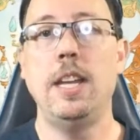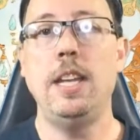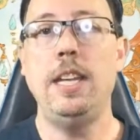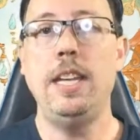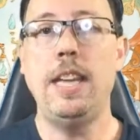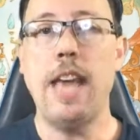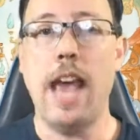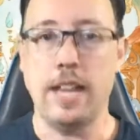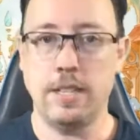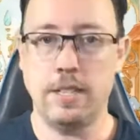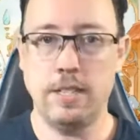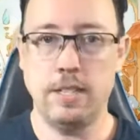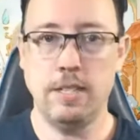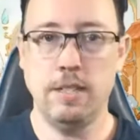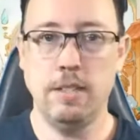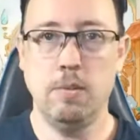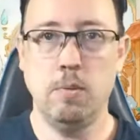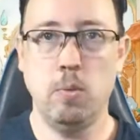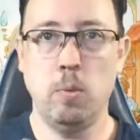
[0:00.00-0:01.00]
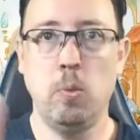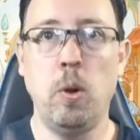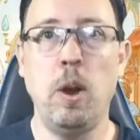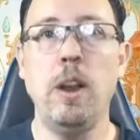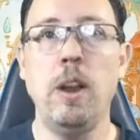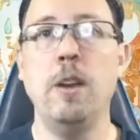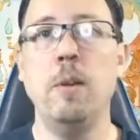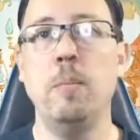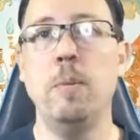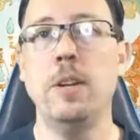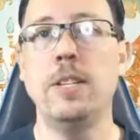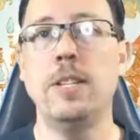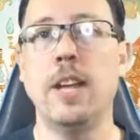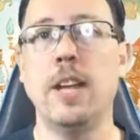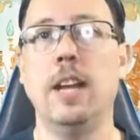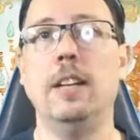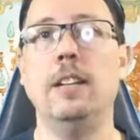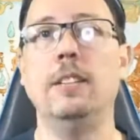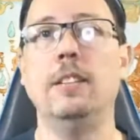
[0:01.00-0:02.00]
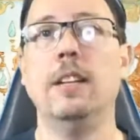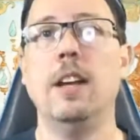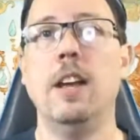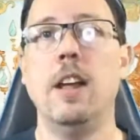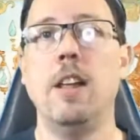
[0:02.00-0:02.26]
Yes, 100%.